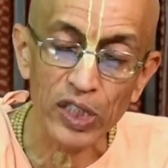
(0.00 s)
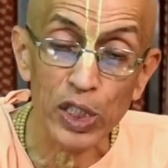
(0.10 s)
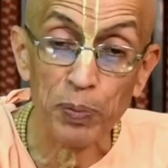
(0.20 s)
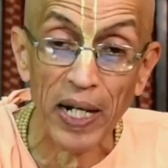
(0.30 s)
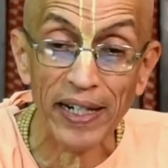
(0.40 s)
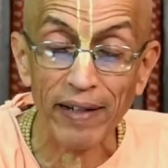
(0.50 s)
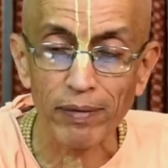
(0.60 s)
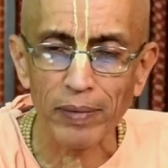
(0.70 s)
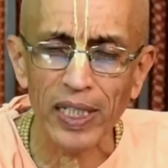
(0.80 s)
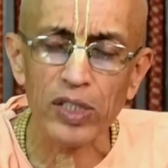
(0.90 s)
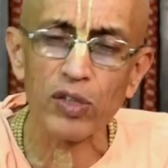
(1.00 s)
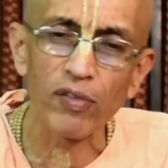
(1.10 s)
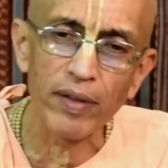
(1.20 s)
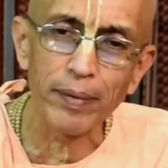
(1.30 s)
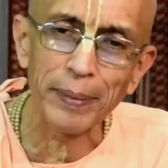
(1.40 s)
each planet having millions of
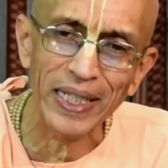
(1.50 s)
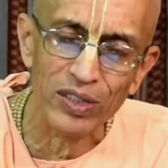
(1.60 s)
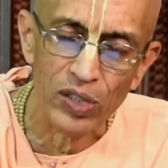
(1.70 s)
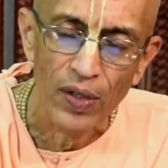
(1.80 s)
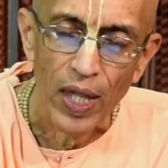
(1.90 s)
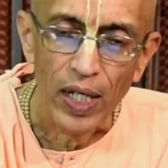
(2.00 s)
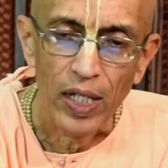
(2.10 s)
living beings,